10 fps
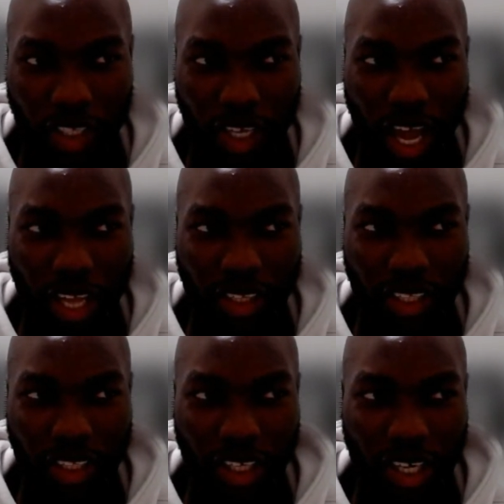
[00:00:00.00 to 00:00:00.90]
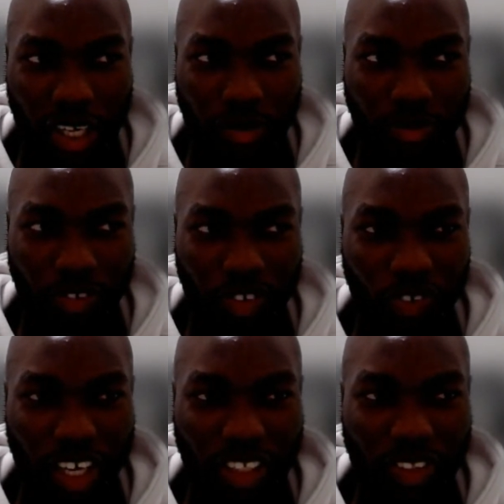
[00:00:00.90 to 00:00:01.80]
I think with
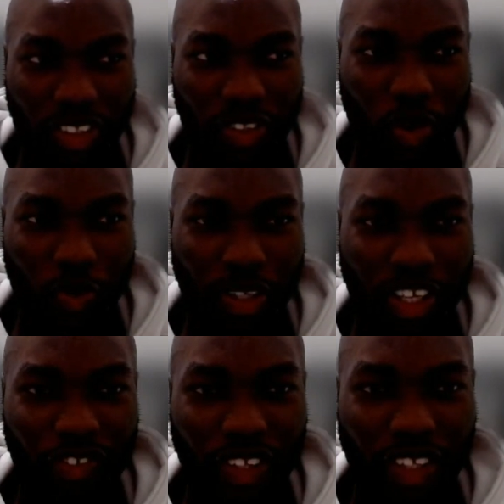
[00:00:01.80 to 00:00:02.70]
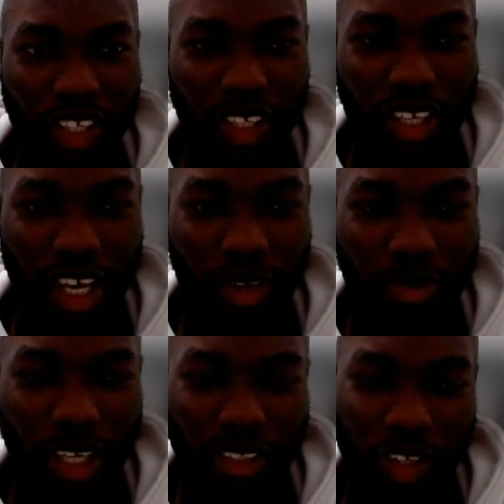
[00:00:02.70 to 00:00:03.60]
regards to the scope and everything,
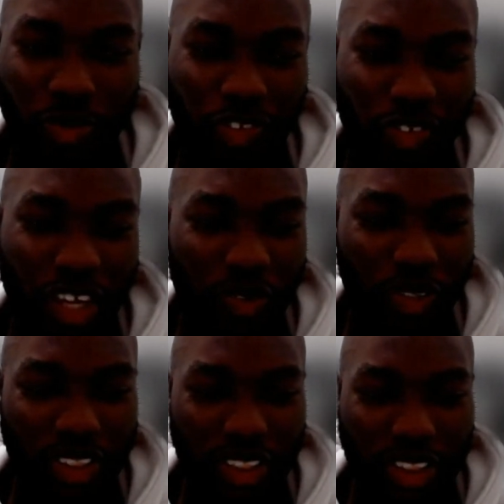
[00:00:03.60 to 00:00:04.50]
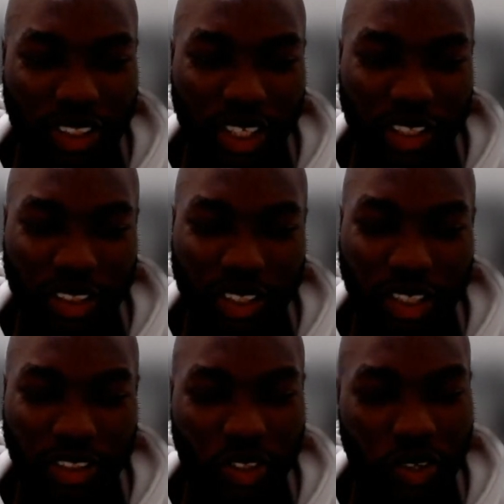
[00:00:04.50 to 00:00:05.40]
like the number of languages, the data
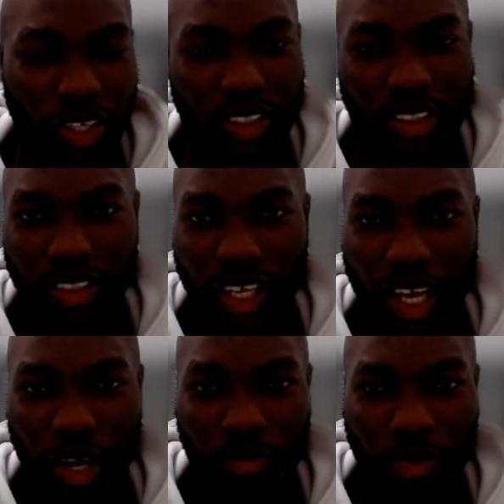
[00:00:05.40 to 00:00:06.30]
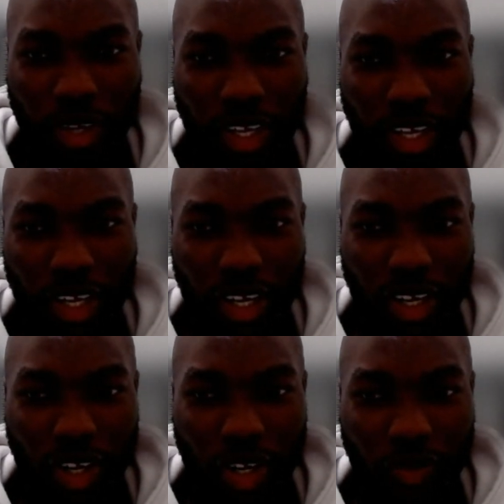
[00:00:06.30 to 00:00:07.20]
set choice,
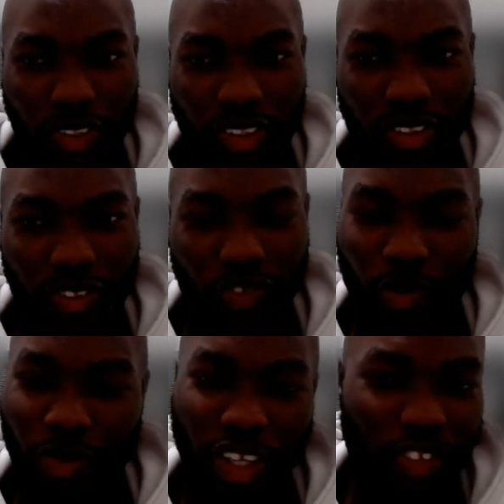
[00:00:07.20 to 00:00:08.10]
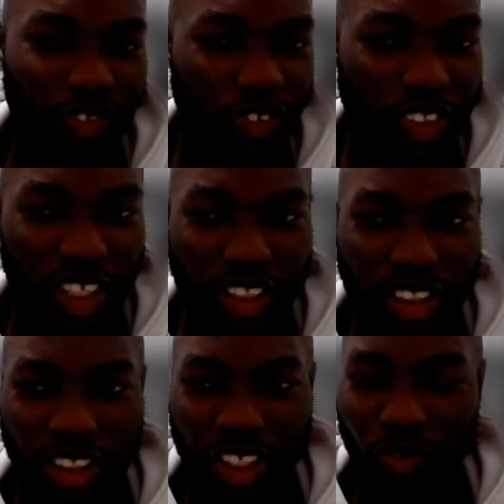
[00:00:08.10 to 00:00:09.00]
it was from a lot of research,
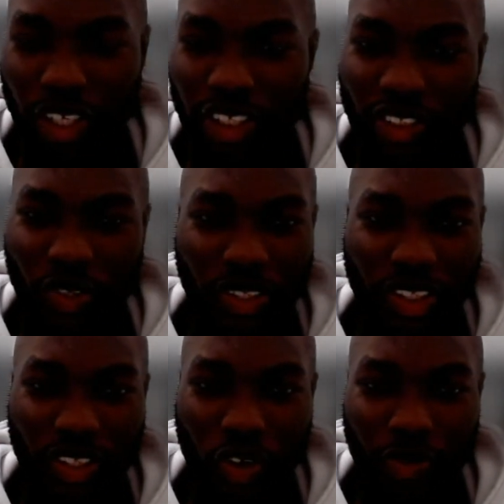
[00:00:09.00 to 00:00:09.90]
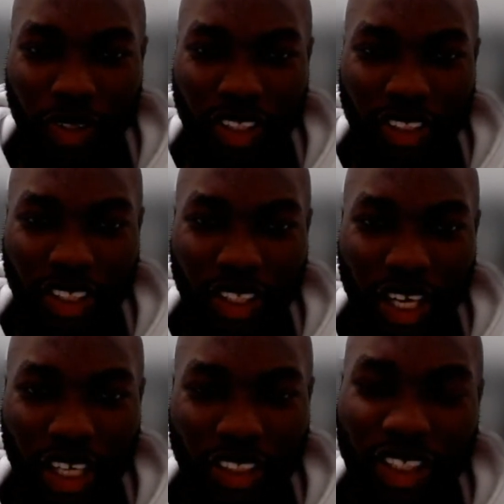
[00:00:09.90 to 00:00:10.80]
seeing what is done in the
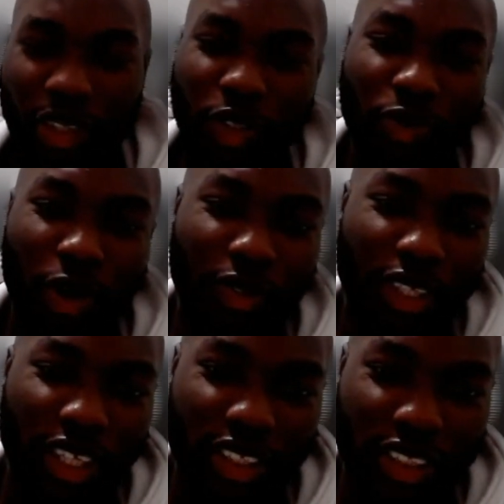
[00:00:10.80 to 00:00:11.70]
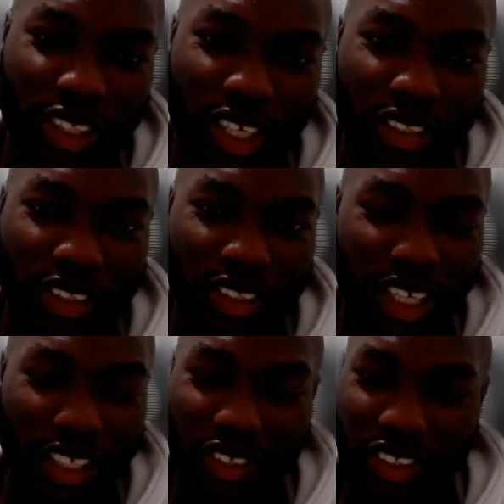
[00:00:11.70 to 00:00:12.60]
community, seeing the most popular data sets,
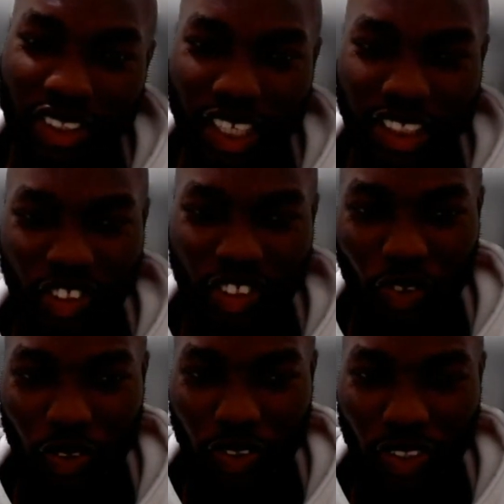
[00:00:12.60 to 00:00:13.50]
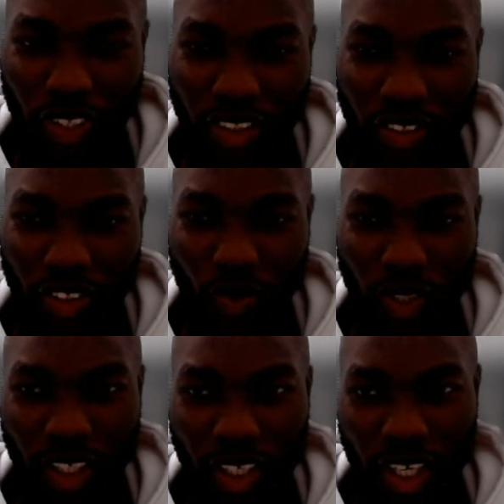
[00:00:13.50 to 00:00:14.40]
deciding on the task to focus on, because we